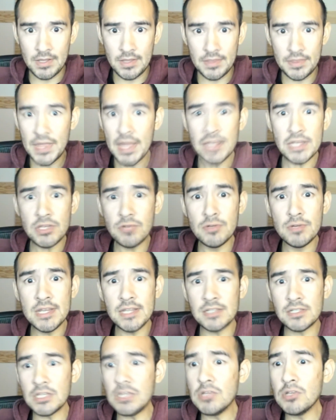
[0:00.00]
that you
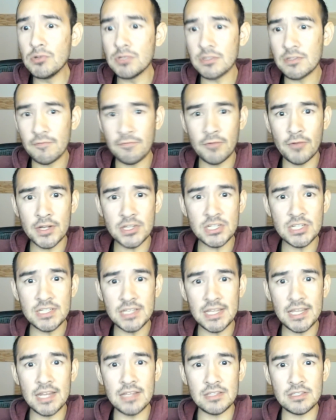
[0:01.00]
need to use the friction
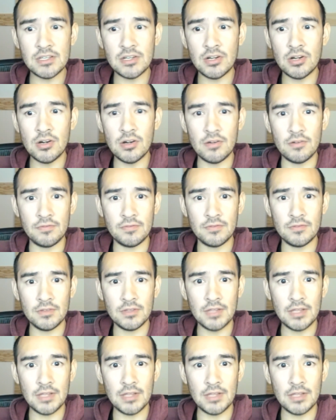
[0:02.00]
to get it to curve.